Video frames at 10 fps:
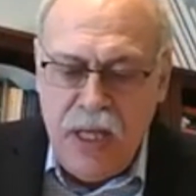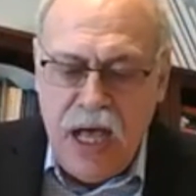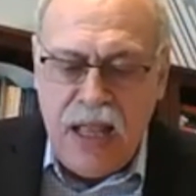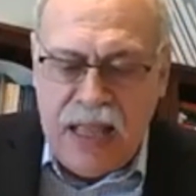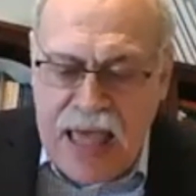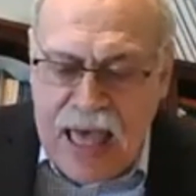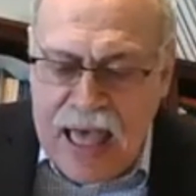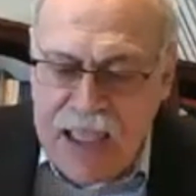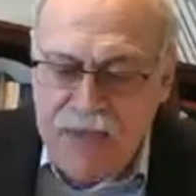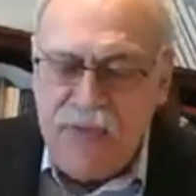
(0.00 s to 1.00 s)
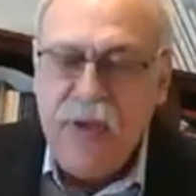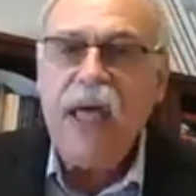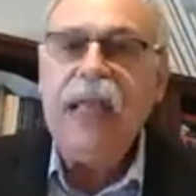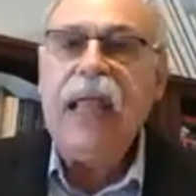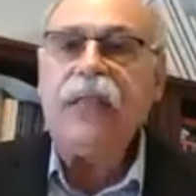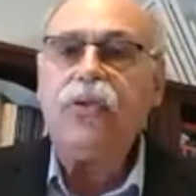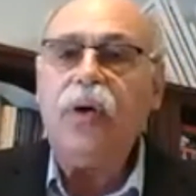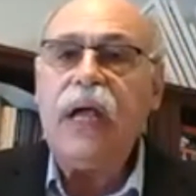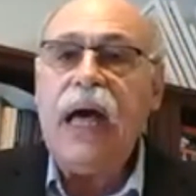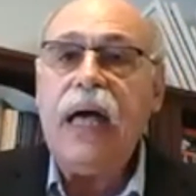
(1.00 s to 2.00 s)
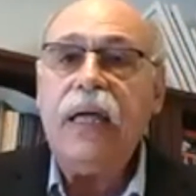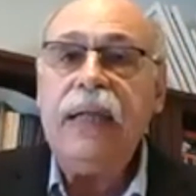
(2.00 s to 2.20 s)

alive, natura